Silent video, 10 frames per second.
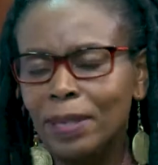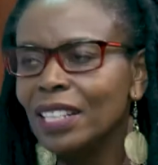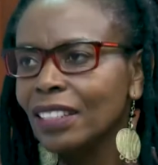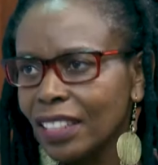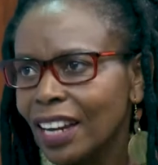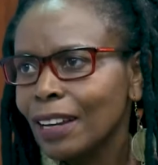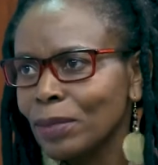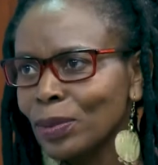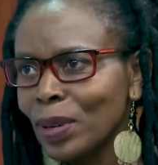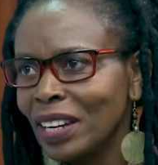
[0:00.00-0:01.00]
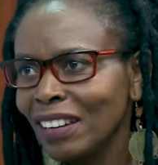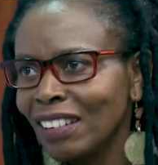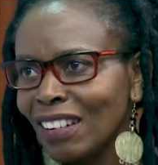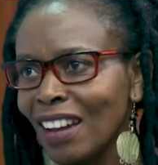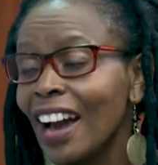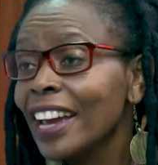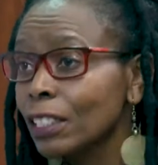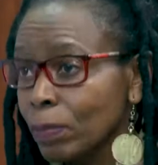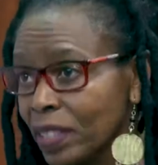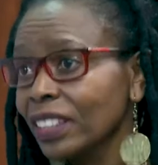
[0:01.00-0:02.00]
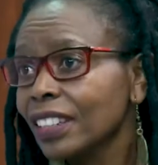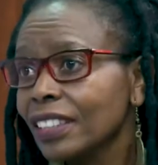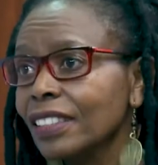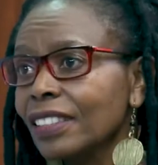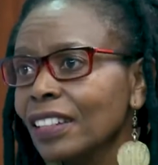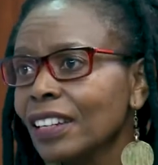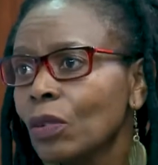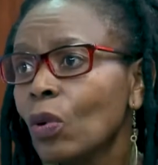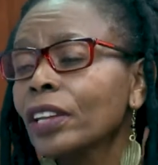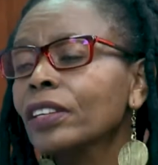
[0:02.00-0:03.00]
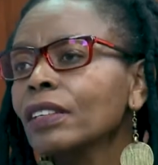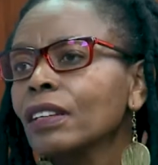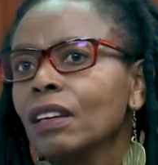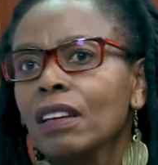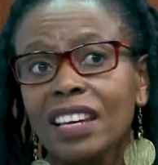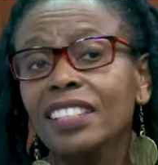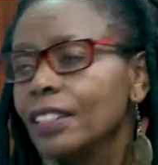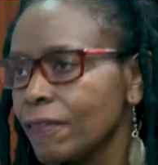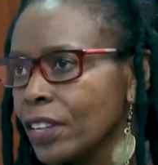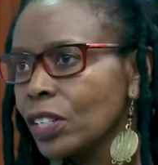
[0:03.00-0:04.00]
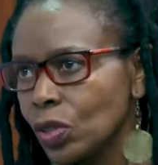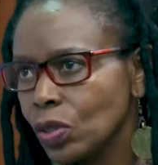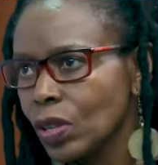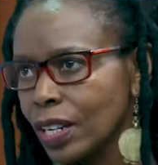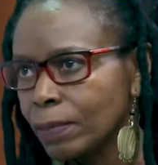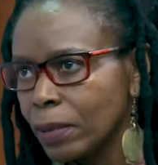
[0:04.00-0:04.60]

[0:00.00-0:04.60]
been times when I experienced what is referred to as